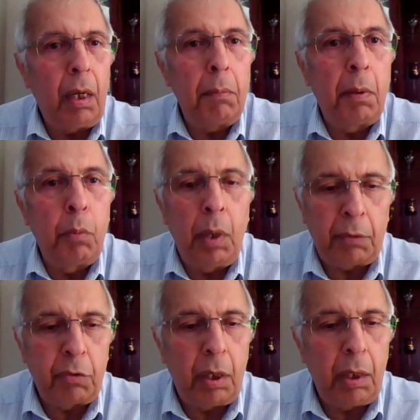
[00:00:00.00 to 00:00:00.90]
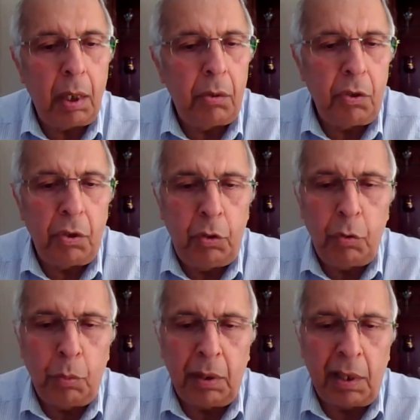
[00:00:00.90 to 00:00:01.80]
Labour will actually
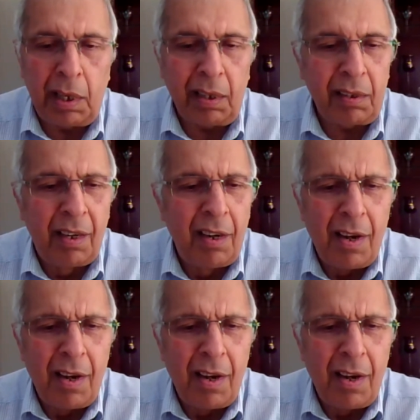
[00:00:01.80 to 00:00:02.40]
continue with that.